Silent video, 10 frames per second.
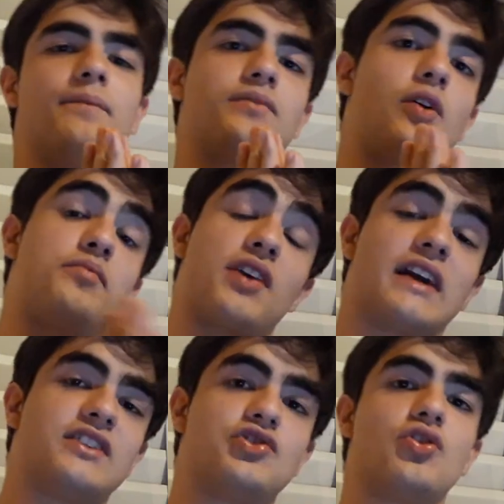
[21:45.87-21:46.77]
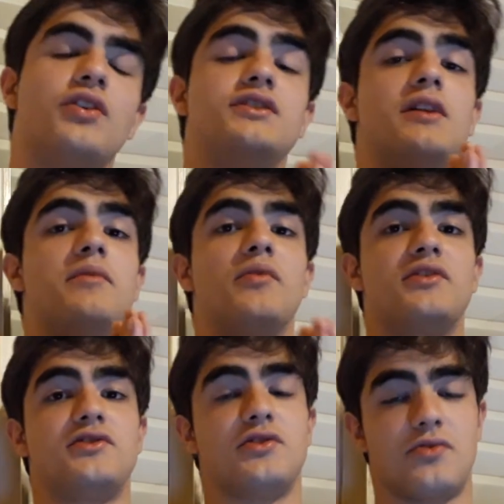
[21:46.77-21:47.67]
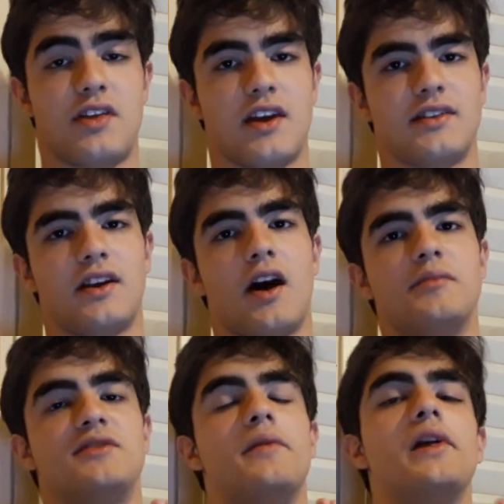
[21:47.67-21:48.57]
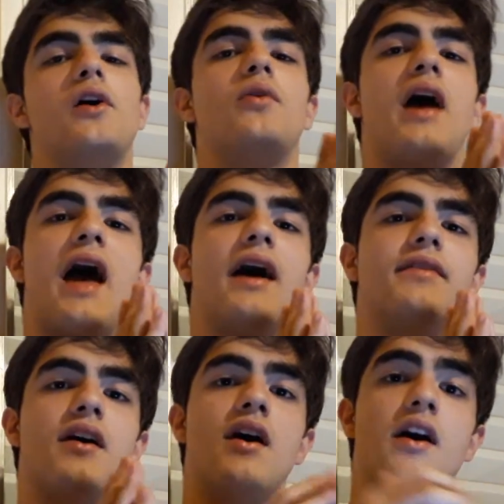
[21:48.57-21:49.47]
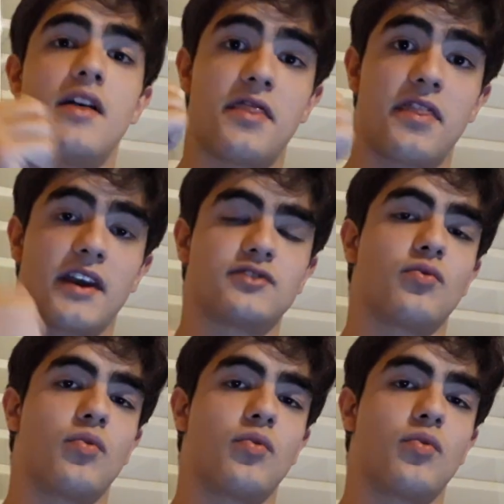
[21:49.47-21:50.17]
Hope you guys enjoyed. Tell me what you think in the comments below, and thanks for